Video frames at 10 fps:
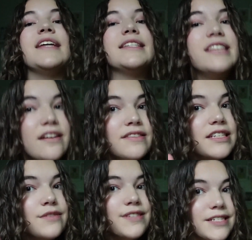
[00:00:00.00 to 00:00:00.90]
That sounds
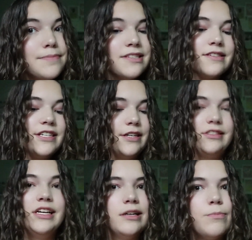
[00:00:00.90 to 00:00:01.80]
like it would not be secure,
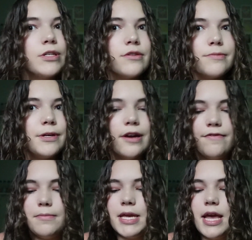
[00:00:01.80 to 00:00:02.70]
but it's always been great
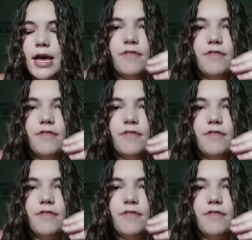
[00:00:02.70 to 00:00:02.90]
for me.